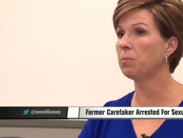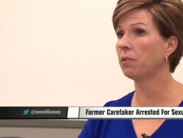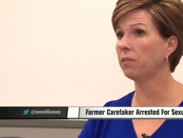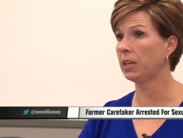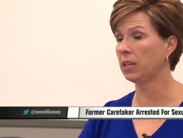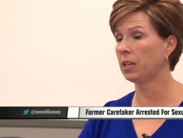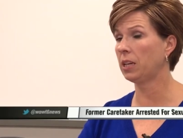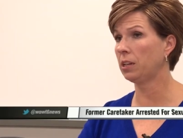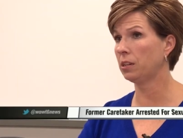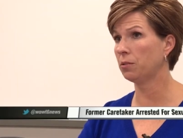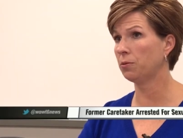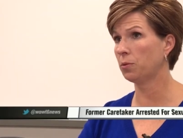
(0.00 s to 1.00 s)
provided
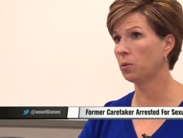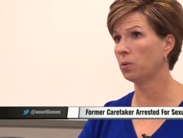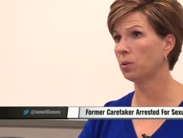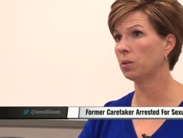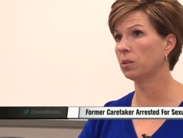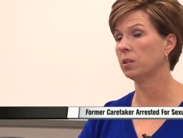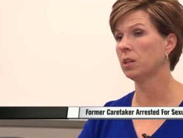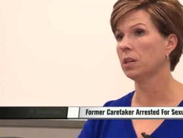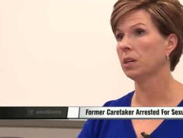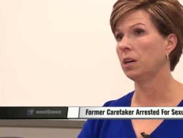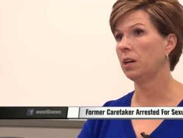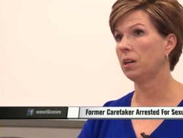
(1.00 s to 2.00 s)
care for
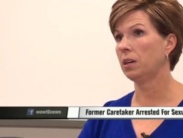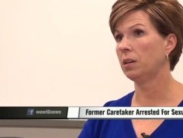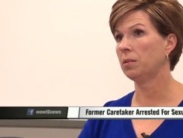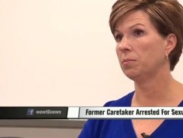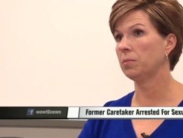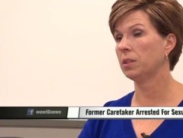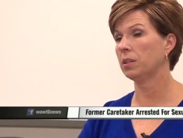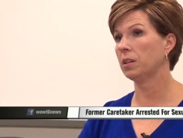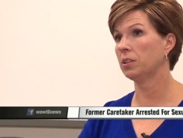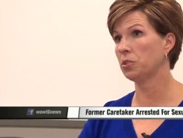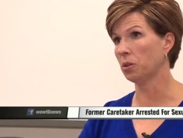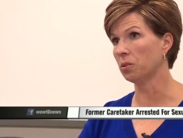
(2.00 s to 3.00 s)
um,
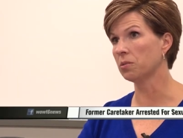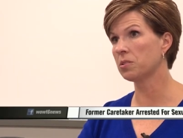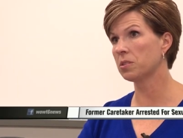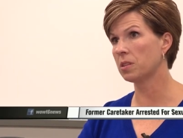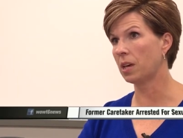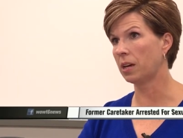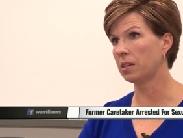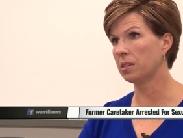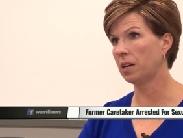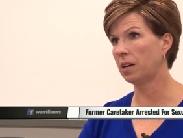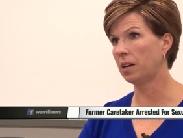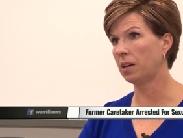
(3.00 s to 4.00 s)
adults
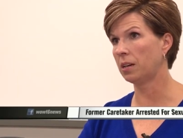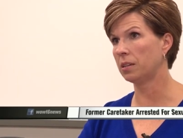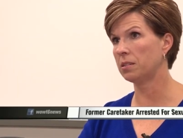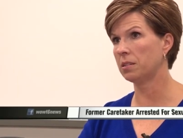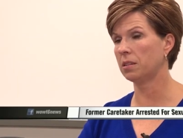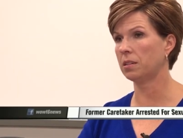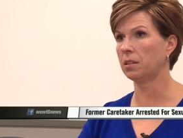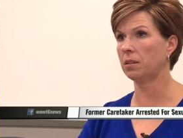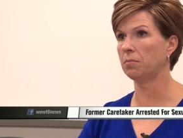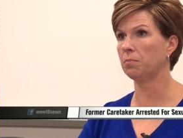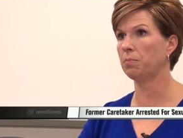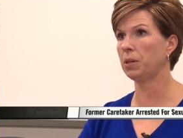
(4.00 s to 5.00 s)
that had
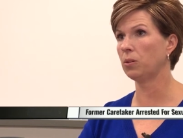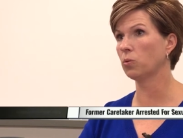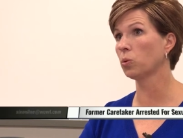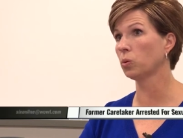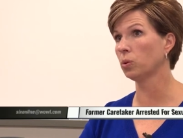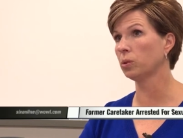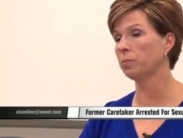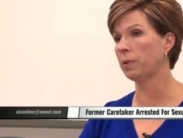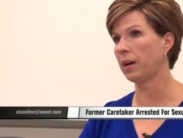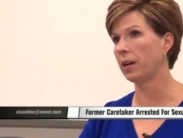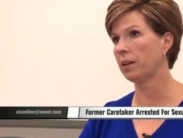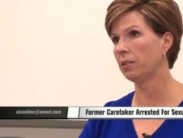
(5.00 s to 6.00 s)
um, been ruled
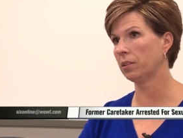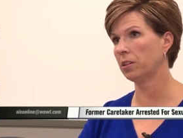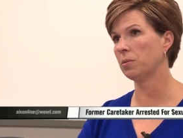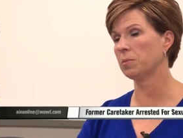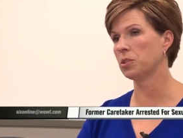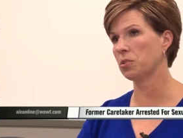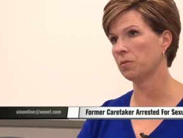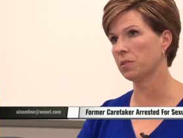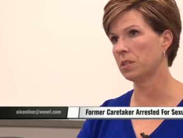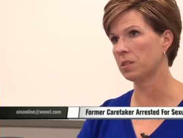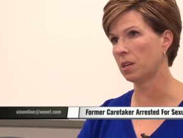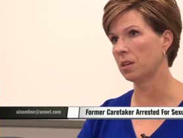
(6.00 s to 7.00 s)
by Health and Human
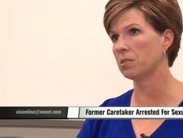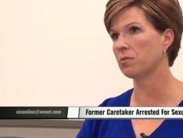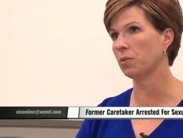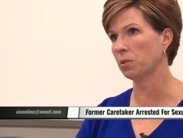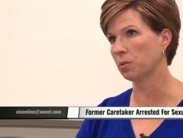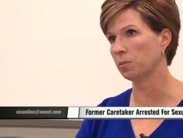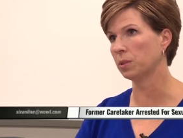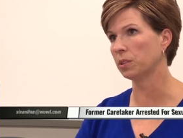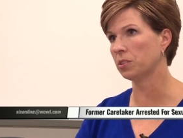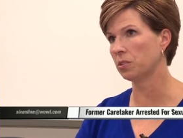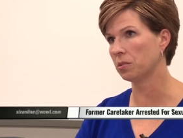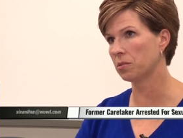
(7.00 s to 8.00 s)
Services as
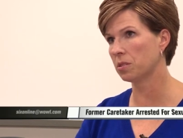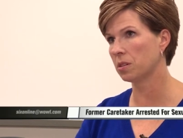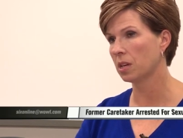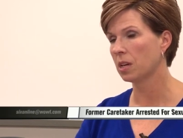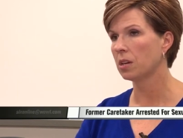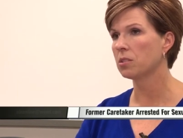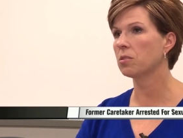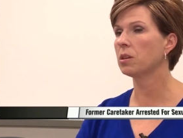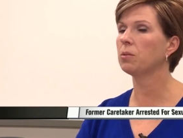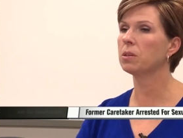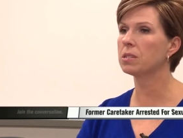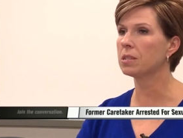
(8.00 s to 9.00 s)
vulnerable adults. So
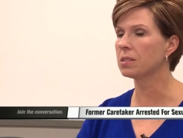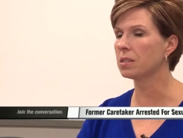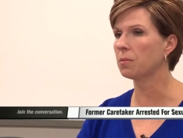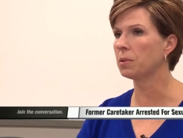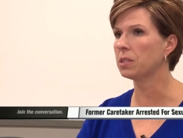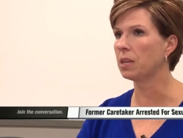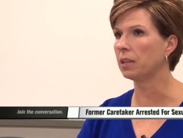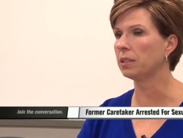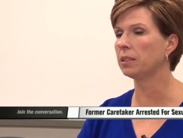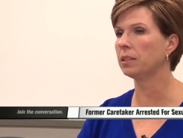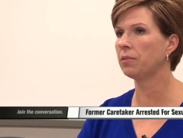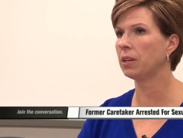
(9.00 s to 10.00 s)
he would assist them in
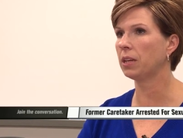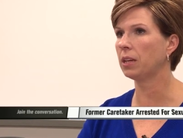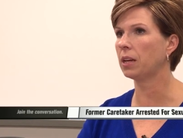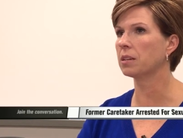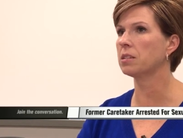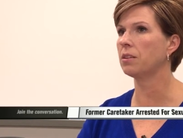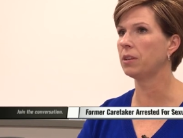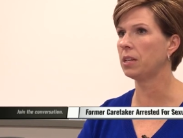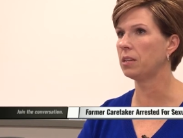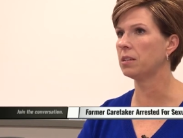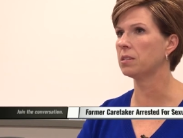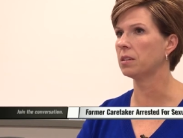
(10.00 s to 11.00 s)
daily living
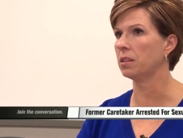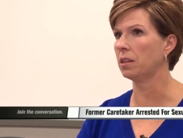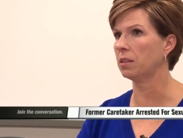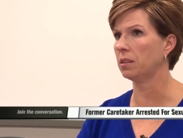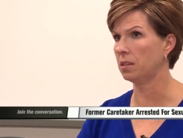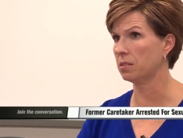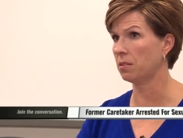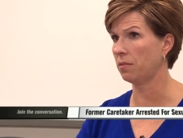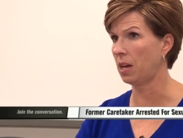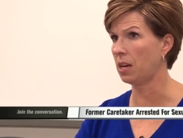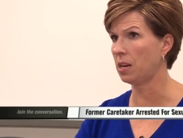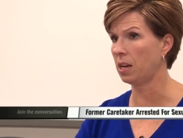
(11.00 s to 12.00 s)
activities and, and things
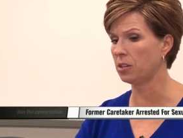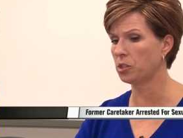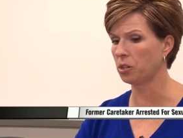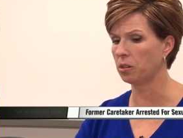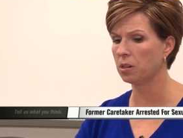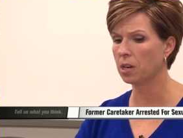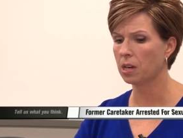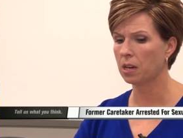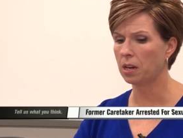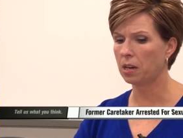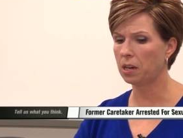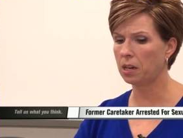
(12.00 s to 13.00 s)
of that nature,
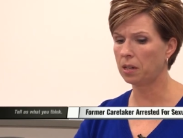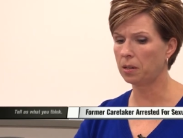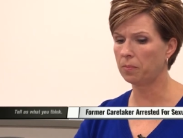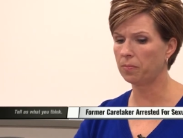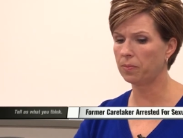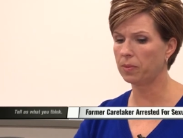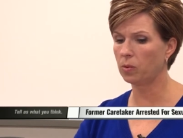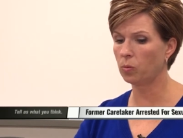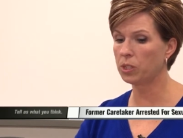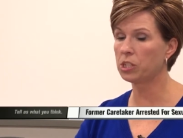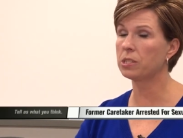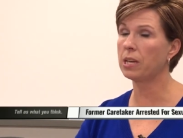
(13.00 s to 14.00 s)
um,
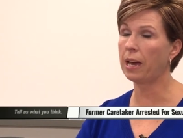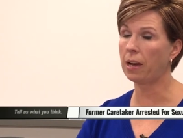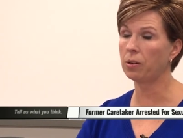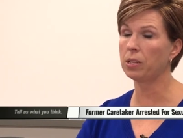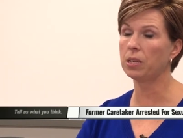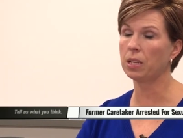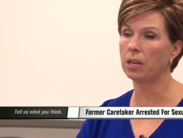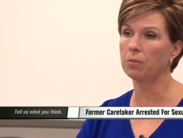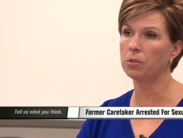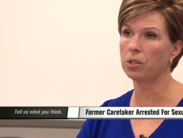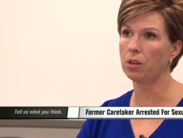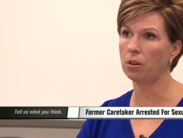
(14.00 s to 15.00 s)
which is how he
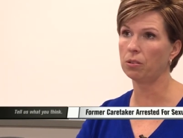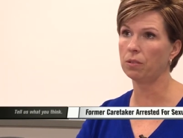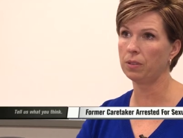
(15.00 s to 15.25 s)
came to know the